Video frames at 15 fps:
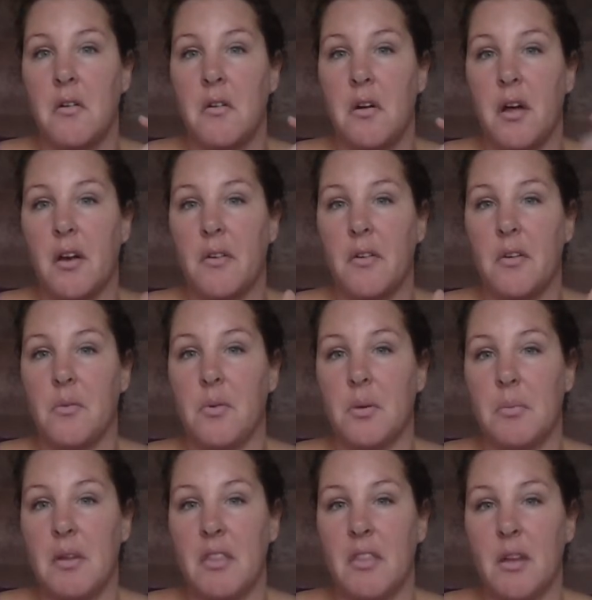I don't know
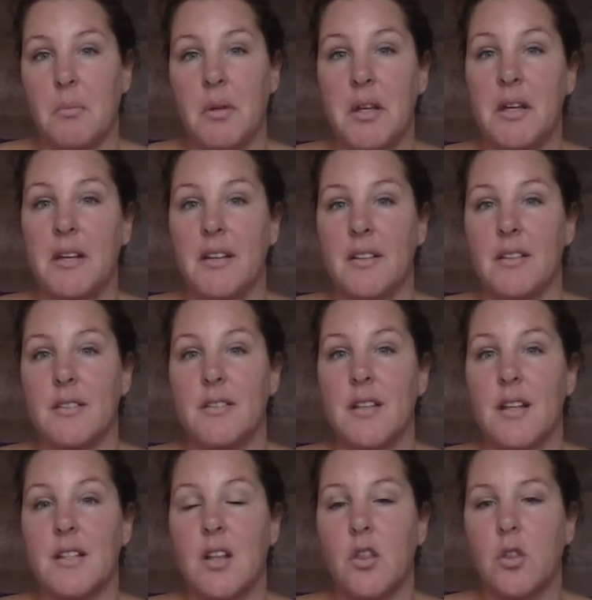what my theme is.
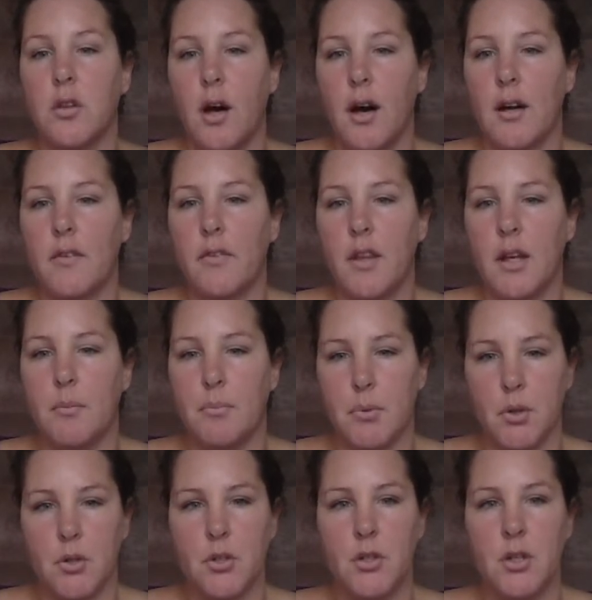It's a lot of like
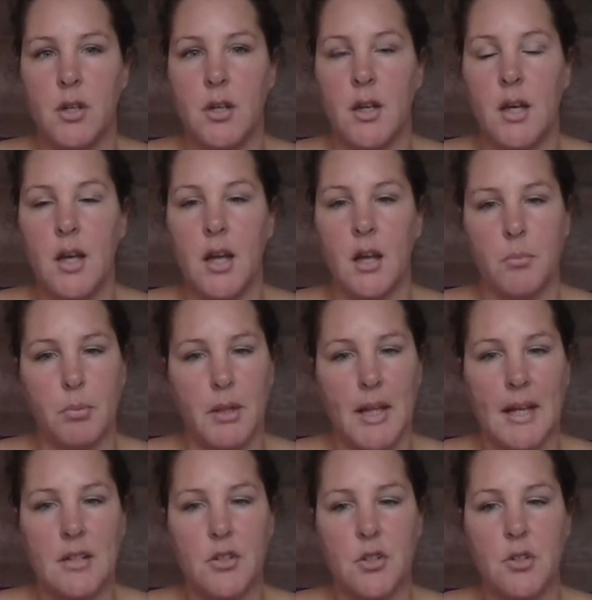birch and
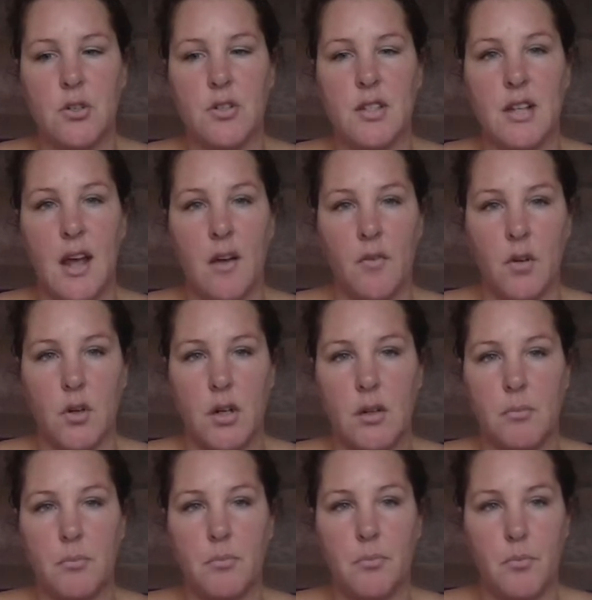planters and
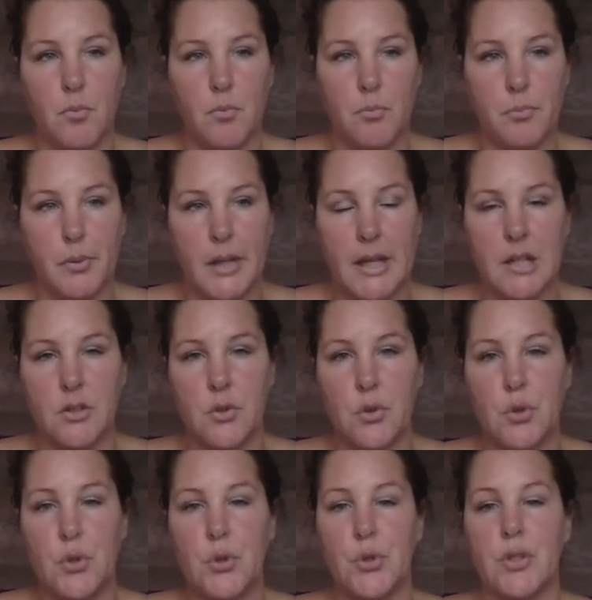evergreen
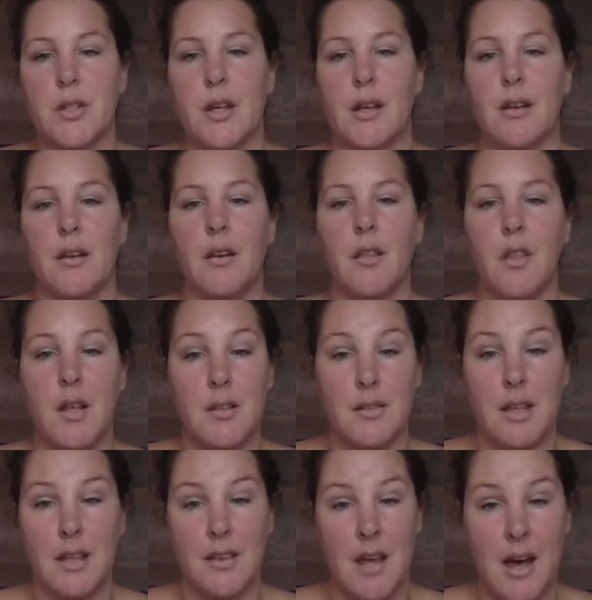planters and things
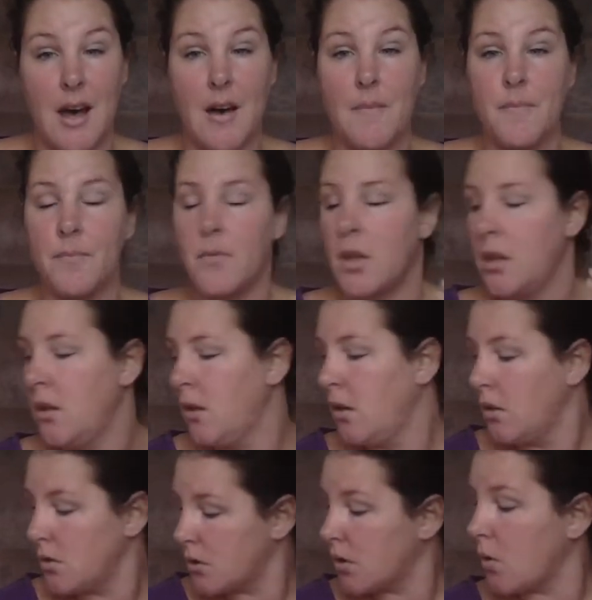like that.
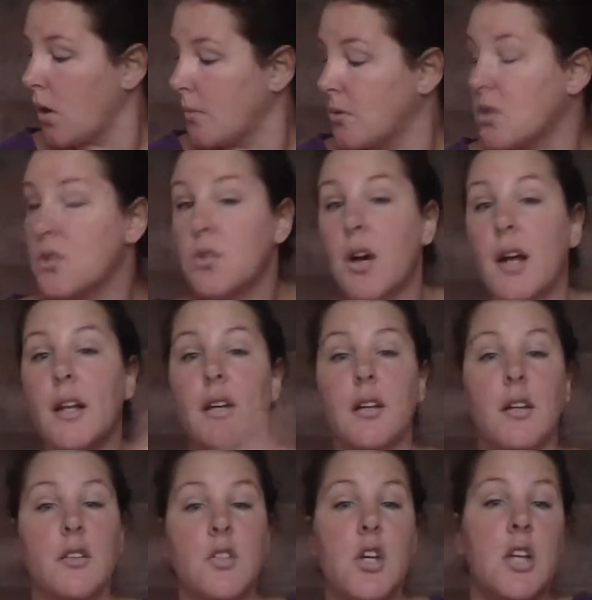So I'm just trying to
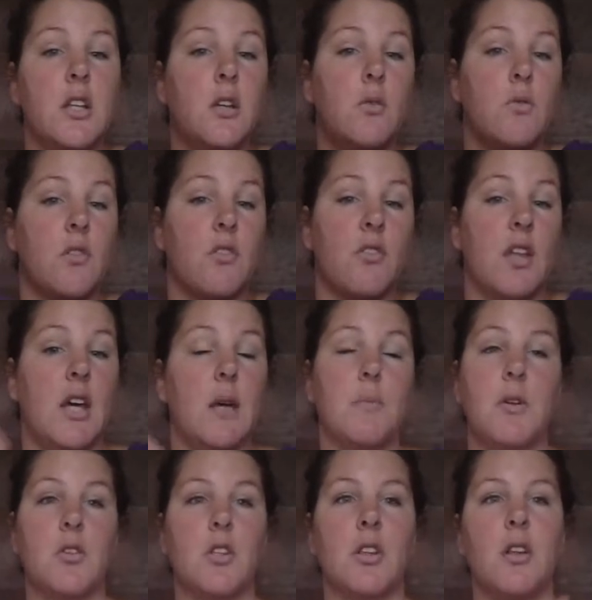continue the theme.
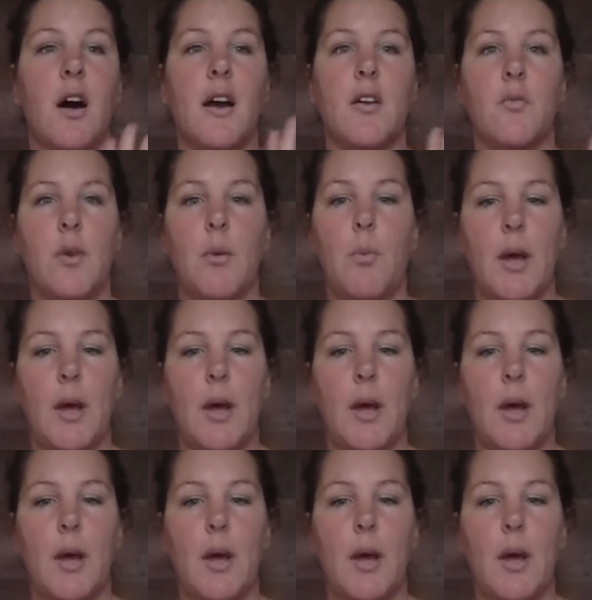There's a lot of red,